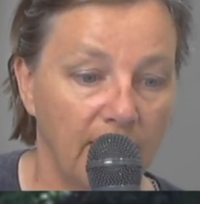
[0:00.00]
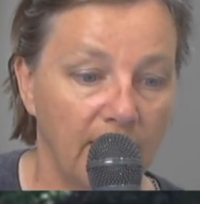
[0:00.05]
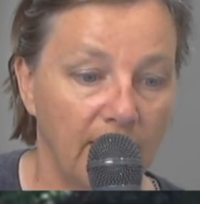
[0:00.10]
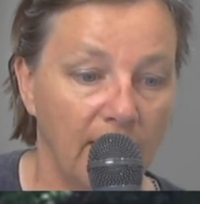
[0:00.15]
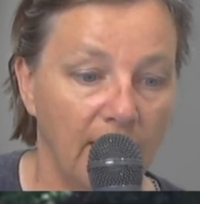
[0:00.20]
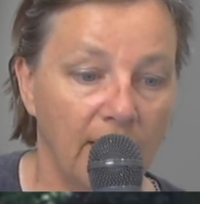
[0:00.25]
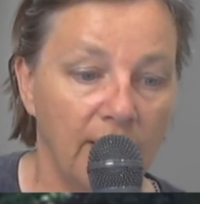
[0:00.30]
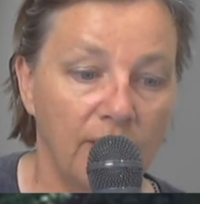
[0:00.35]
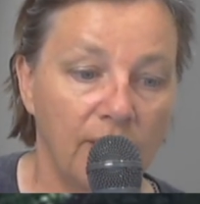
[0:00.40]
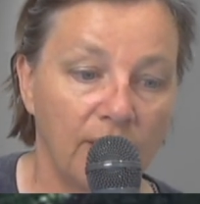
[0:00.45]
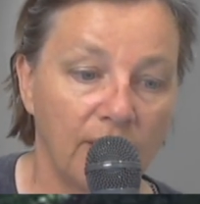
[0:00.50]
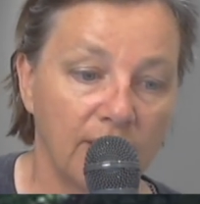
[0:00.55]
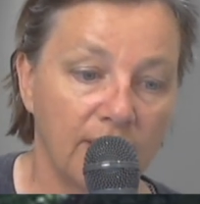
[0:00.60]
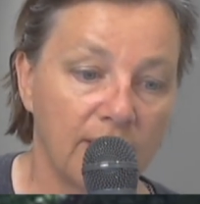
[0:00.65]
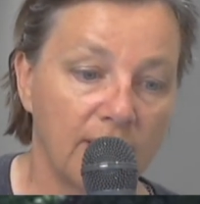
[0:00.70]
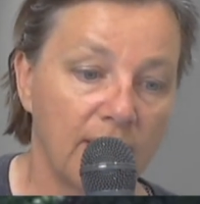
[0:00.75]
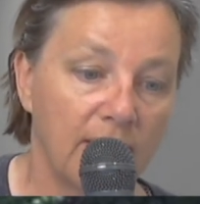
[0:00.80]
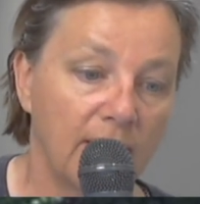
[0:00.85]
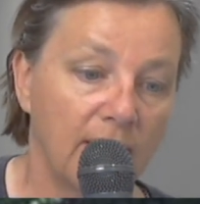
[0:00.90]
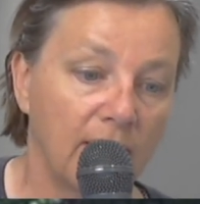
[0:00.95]
And you can
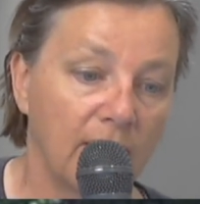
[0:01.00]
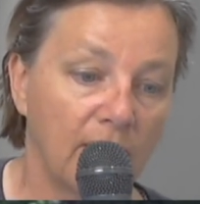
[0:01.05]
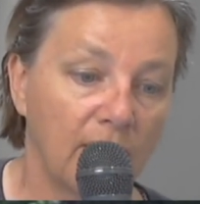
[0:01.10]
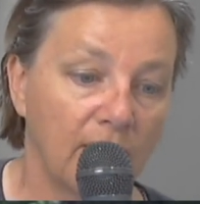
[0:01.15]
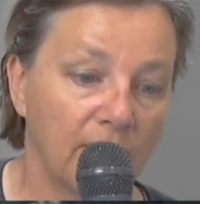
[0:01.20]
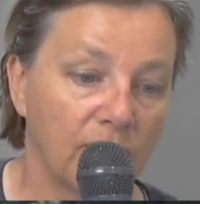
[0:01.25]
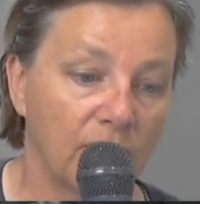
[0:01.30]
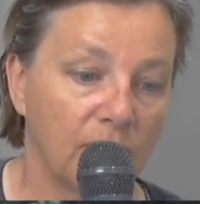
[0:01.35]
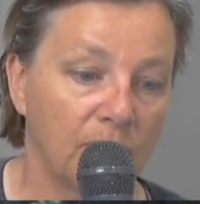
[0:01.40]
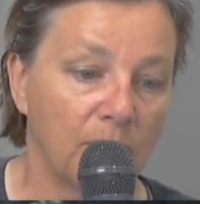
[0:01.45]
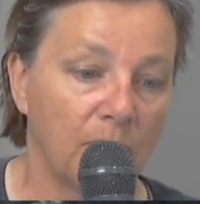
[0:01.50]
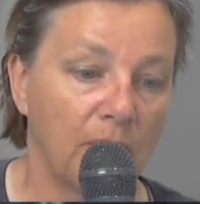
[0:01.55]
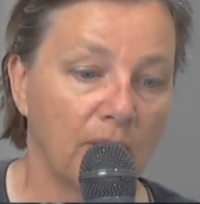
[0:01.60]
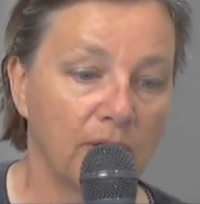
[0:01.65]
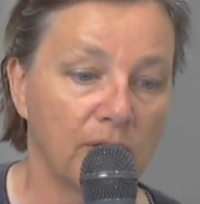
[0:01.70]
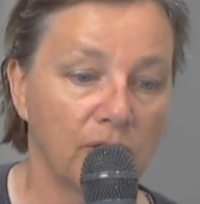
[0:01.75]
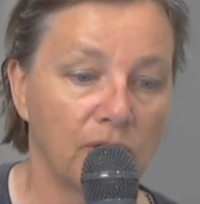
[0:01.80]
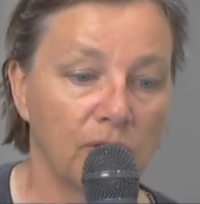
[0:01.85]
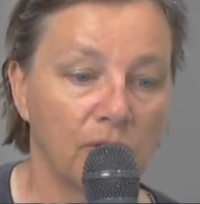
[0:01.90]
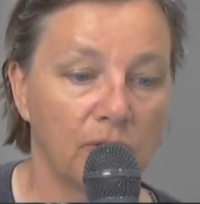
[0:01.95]
see here I've just brought
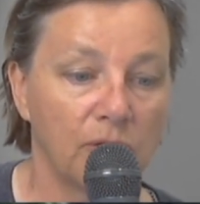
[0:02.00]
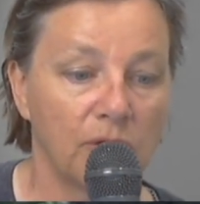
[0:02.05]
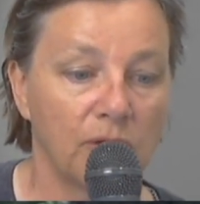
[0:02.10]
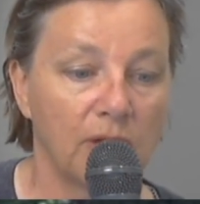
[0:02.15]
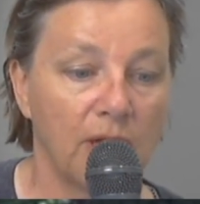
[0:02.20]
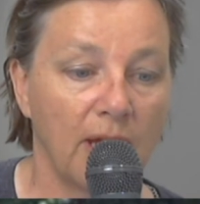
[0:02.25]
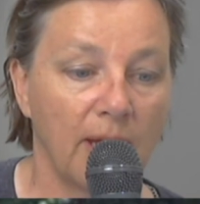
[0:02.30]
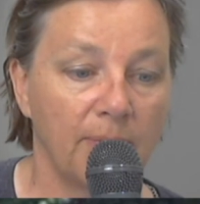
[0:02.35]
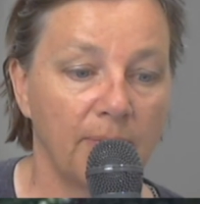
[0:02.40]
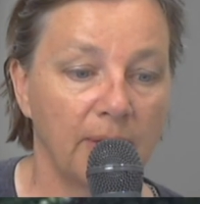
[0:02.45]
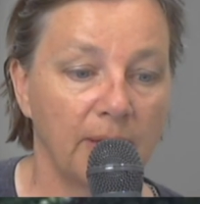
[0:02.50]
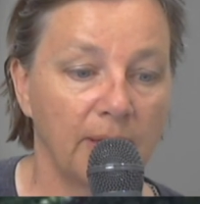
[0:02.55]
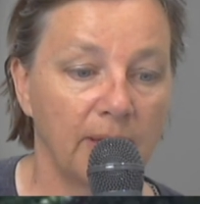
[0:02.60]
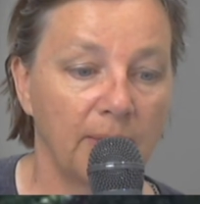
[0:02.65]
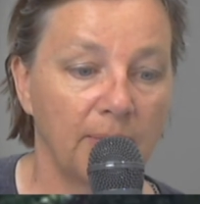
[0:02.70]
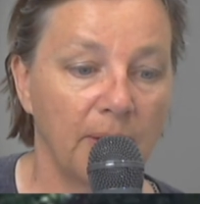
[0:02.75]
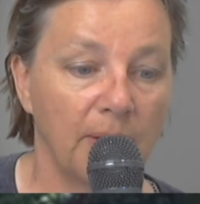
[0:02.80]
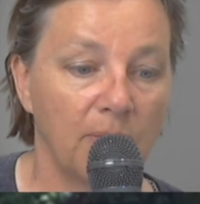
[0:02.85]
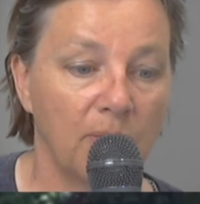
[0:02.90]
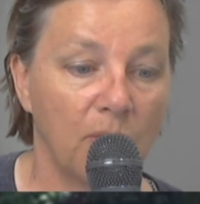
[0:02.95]
her shoulders up a little
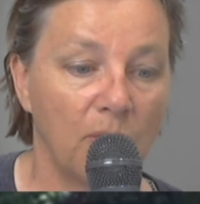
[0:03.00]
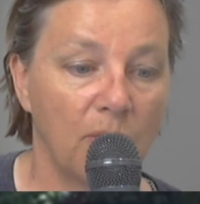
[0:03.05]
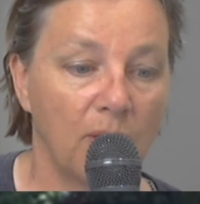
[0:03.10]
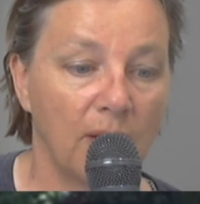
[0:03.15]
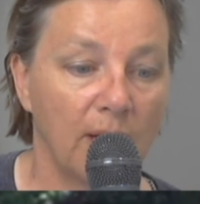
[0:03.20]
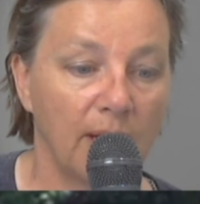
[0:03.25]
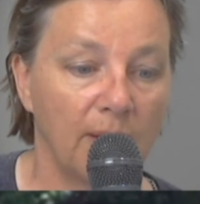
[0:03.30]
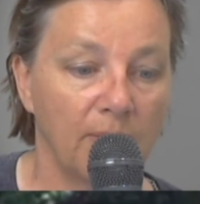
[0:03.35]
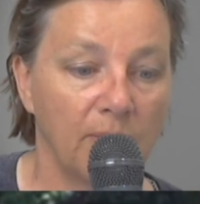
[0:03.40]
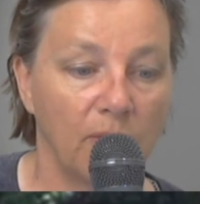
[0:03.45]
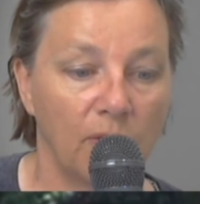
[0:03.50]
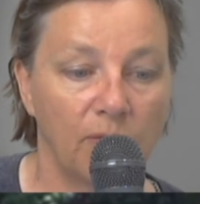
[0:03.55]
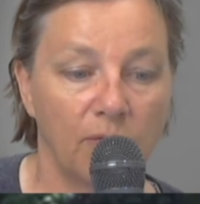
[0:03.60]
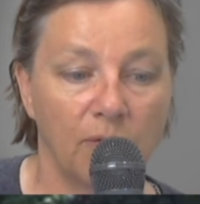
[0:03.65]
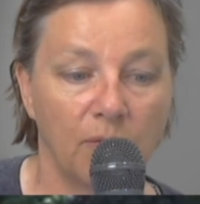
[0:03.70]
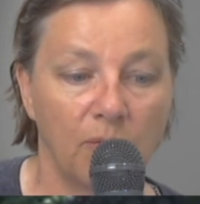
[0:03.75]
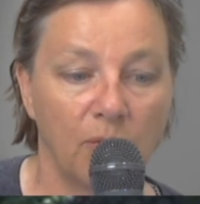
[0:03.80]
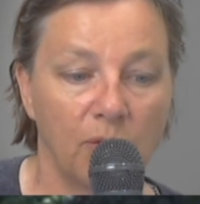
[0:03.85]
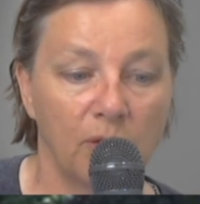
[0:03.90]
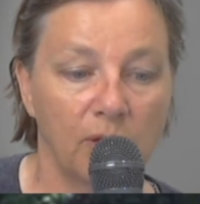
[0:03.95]
bit more and moved
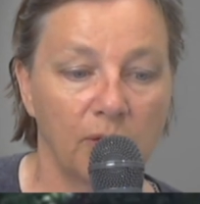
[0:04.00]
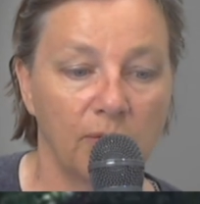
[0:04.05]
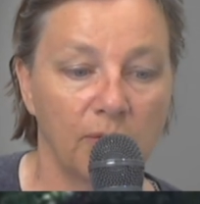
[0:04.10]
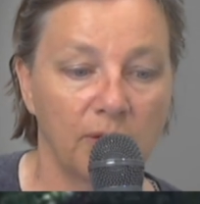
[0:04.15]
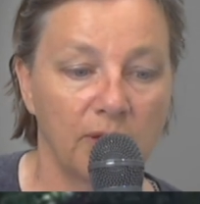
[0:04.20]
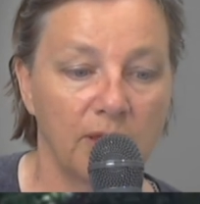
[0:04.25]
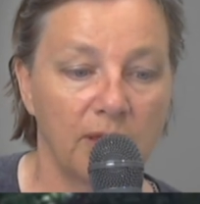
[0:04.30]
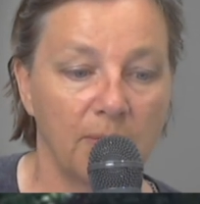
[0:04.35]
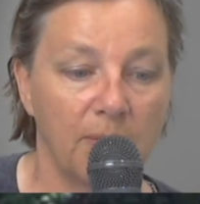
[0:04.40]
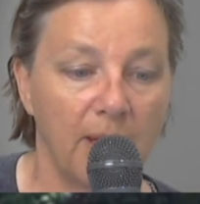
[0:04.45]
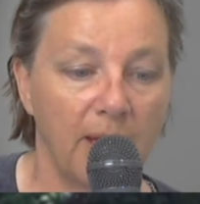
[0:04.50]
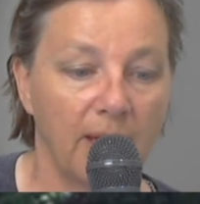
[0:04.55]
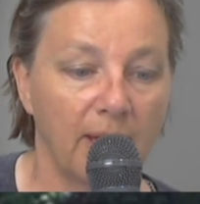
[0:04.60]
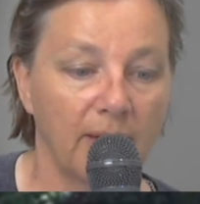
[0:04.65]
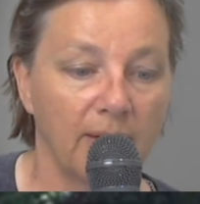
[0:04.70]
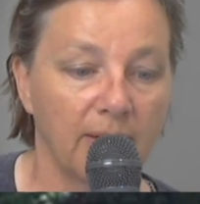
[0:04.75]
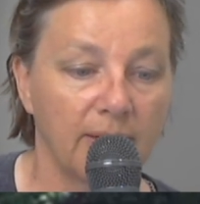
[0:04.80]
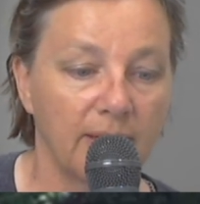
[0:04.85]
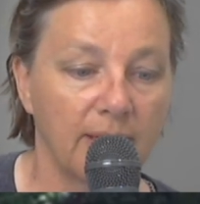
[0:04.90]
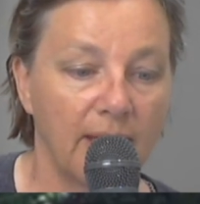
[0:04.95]
her more towards the back
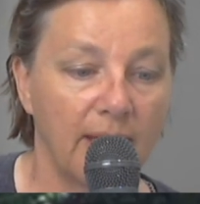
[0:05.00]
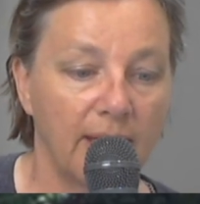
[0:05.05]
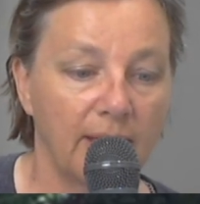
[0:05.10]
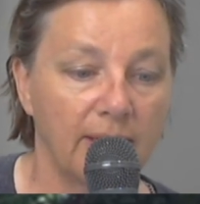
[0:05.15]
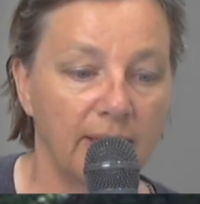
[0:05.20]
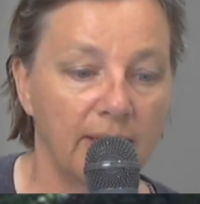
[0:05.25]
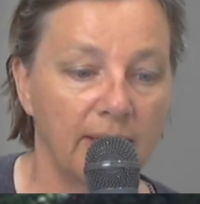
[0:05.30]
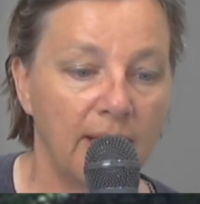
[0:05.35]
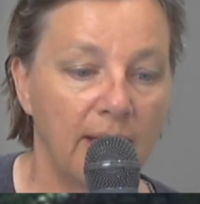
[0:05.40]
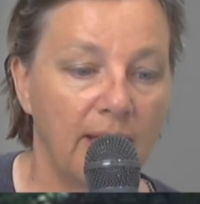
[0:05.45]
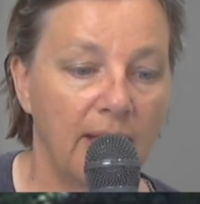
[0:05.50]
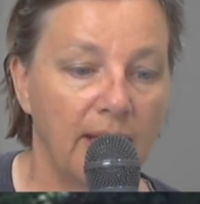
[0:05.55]
of the saddle.